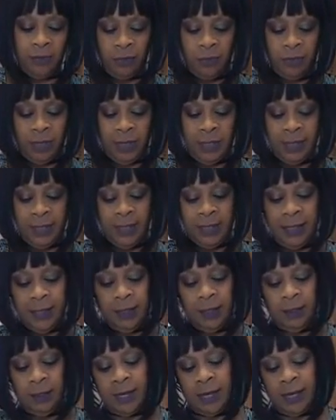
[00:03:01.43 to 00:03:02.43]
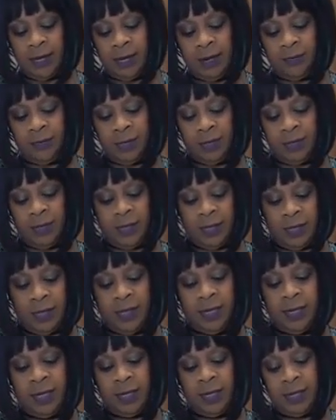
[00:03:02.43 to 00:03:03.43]
to read, look at
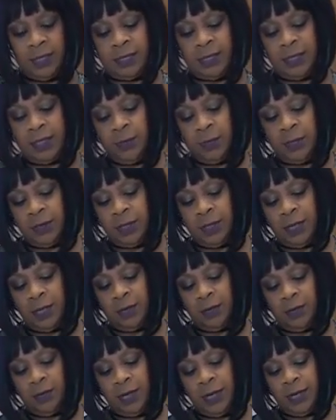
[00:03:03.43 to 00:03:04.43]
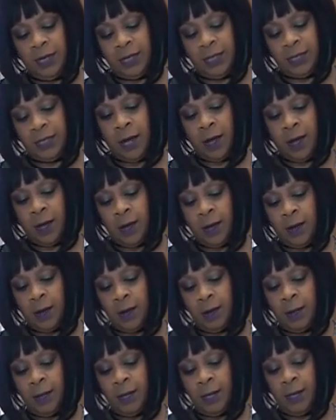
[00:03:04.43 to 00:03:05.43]
everything, and see what the ingredients
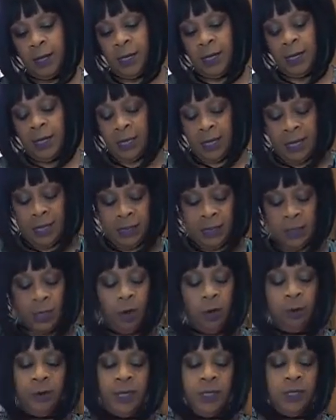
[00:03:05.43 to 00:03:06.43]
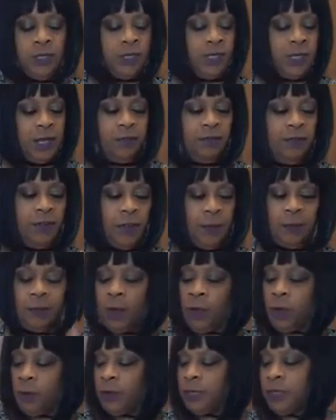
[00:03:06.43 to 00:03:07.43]
are. And don't beat yourself up.
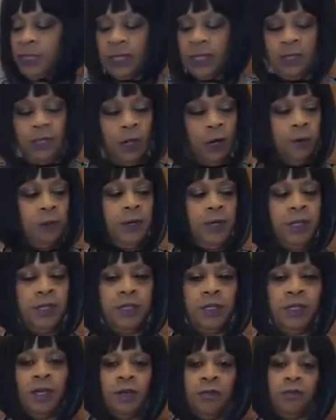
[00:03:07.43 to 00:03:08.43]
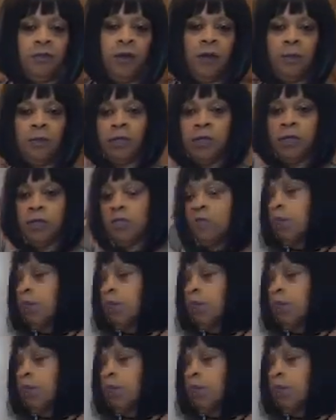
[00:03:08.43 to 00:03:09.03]
I always say don't beat yourself up when you're